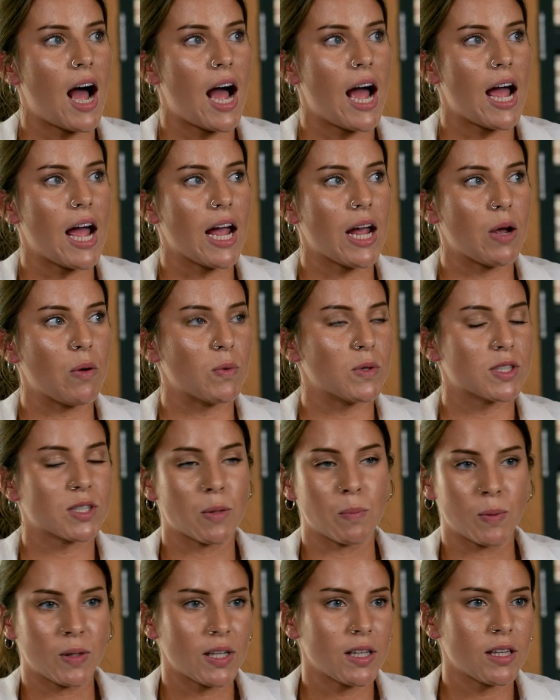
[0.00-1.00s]
I
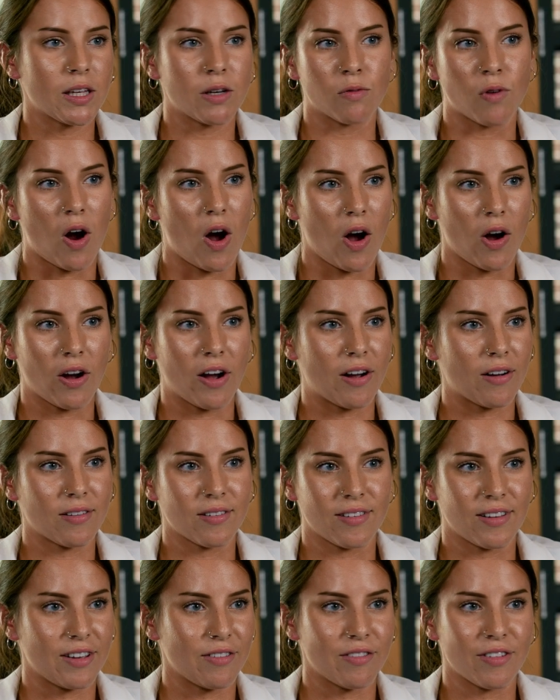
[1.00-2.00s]
was completely wrong,
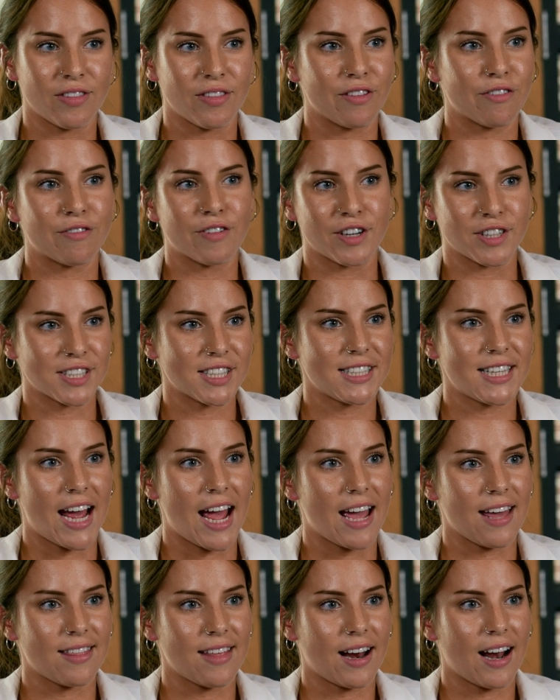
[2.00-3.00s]
even the first
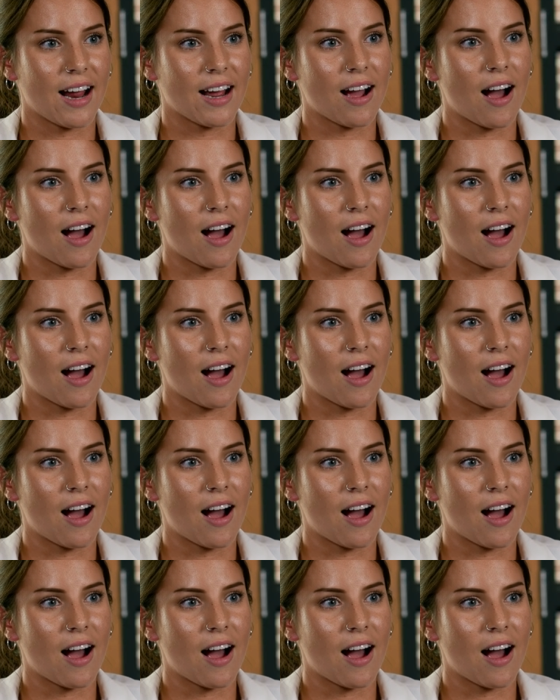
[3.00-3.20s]
day that I